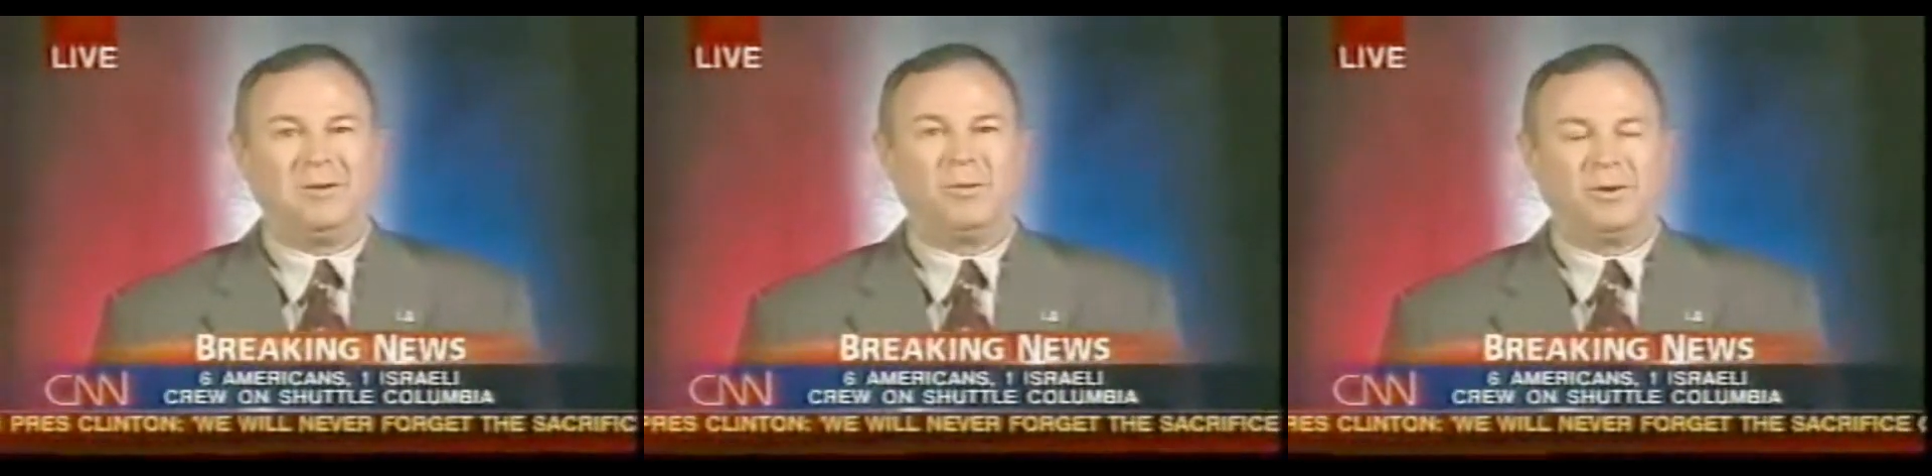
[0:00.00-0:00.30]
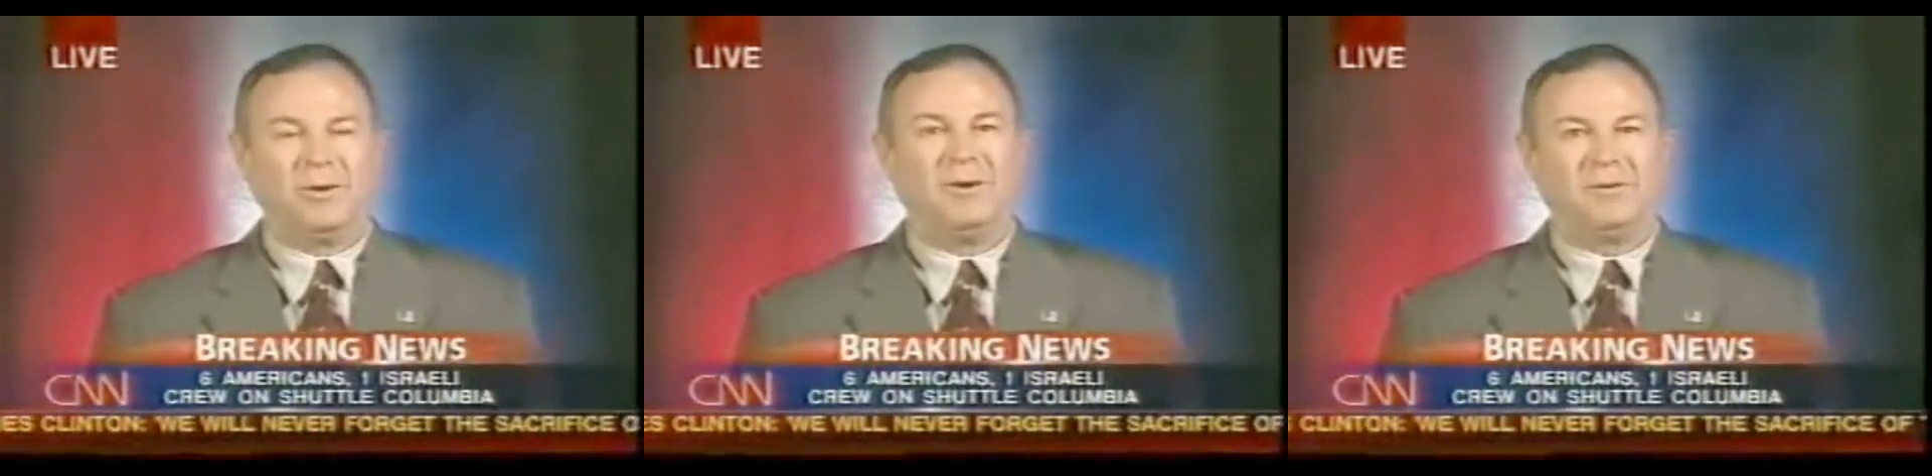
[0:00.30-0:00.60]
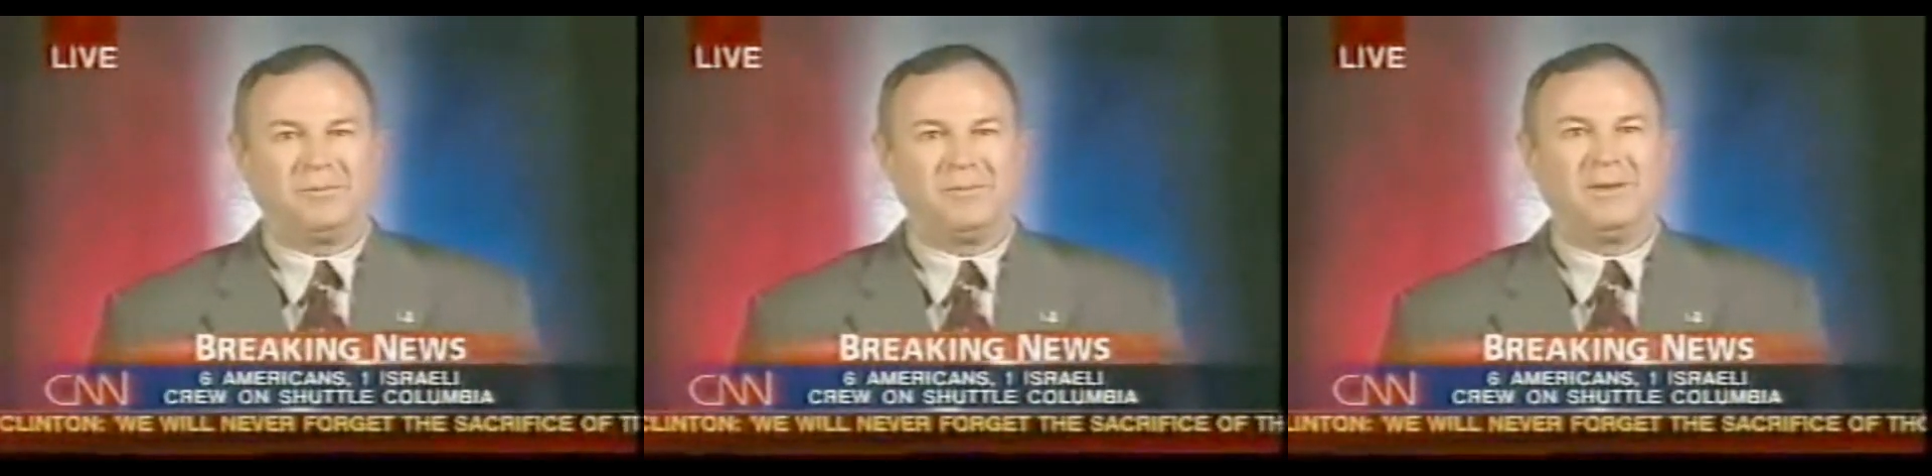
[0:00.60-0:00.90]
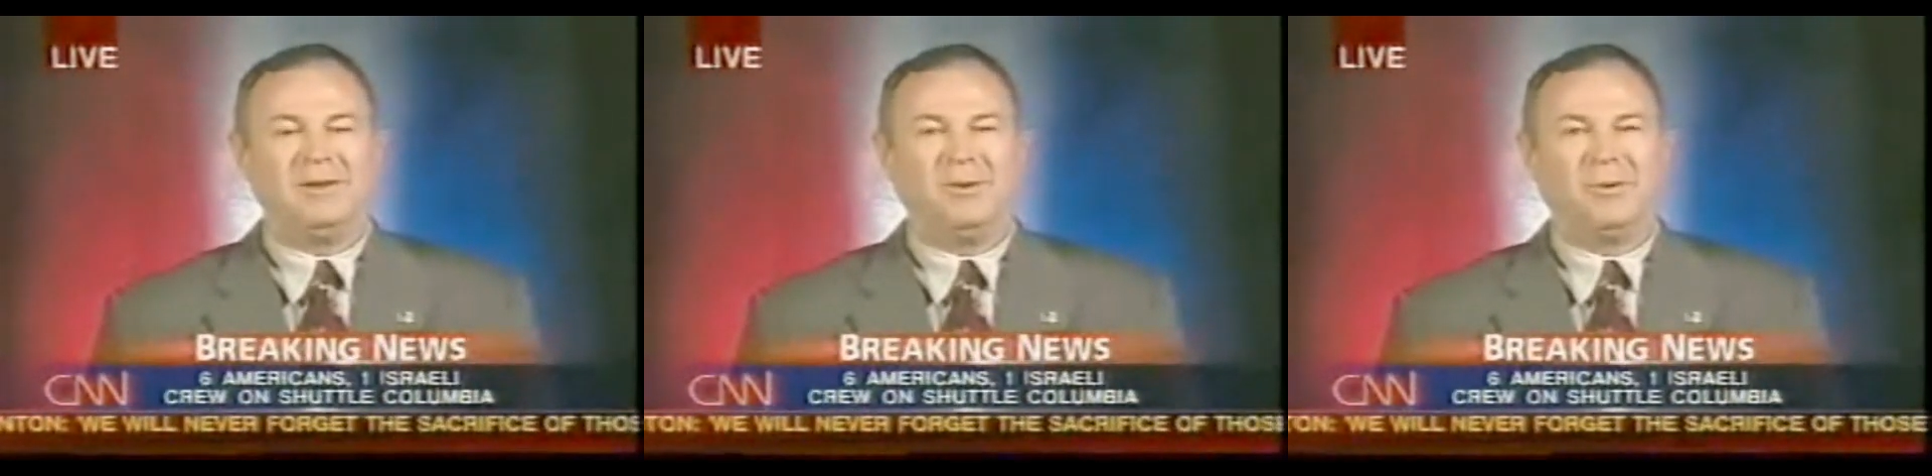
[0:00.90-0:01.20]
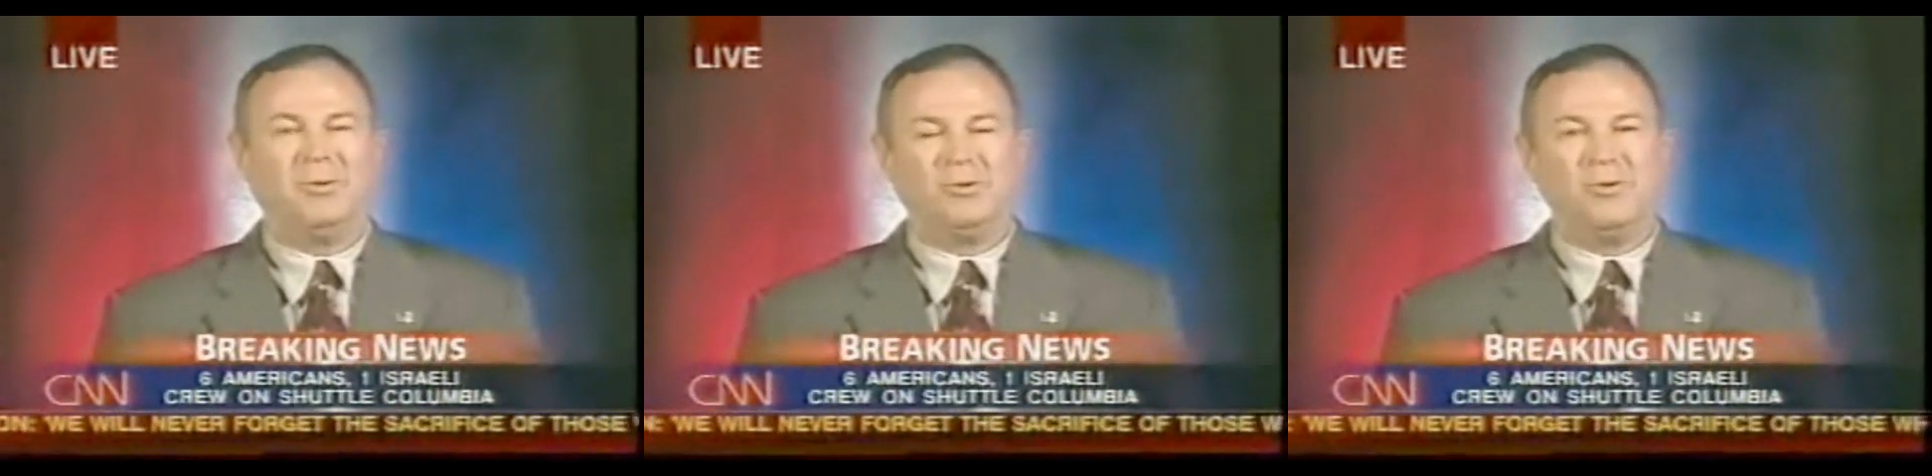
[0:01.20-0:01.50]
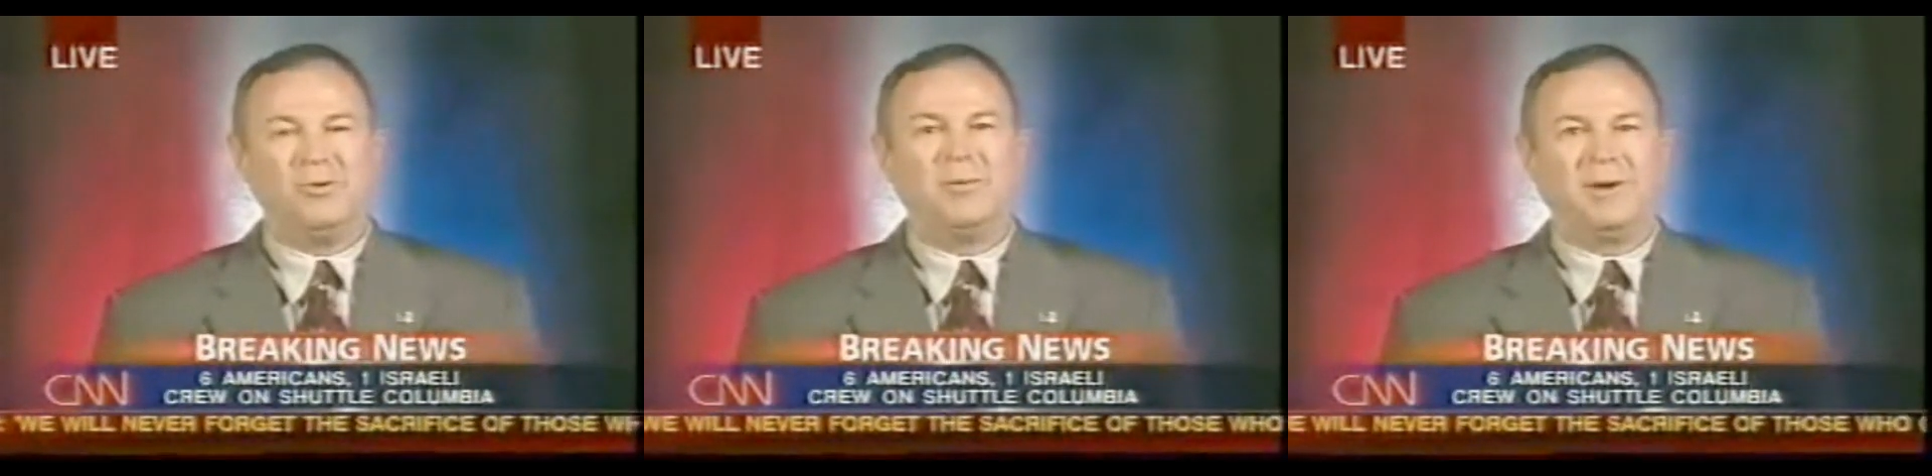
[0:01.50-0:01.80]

we're going to lead the whole human